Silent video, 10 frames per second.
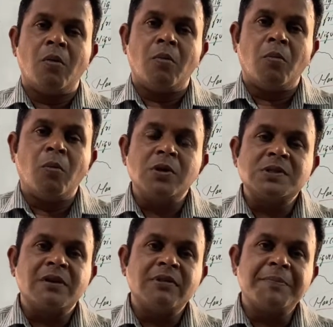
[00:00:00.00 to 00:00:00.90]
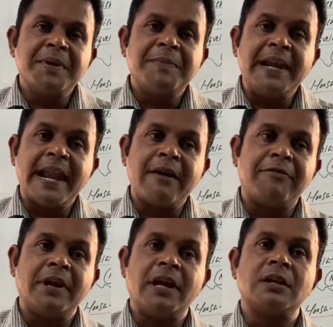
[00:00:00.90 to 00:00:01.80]
Most of the people in
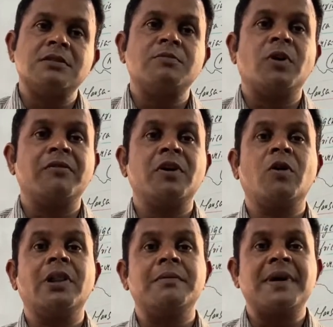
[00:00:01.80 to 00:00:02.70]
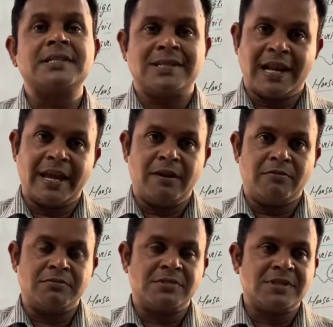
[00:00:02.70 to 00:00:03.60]
Africans, what we call them as
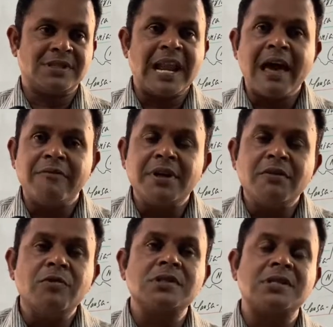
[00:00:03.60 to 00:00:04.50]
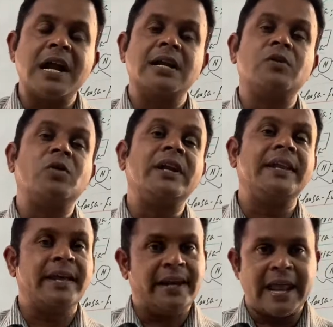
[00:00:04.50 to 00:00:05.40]
slaves. Slavery was started only
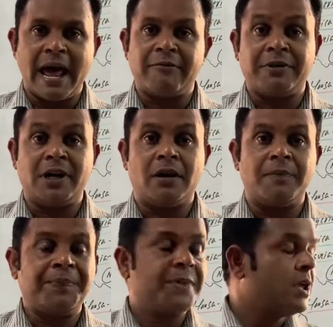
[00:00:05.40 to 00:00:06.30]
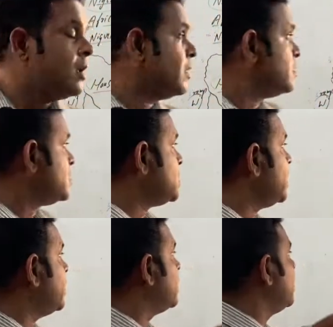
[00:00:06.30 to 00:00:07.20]
there in Africa. So children,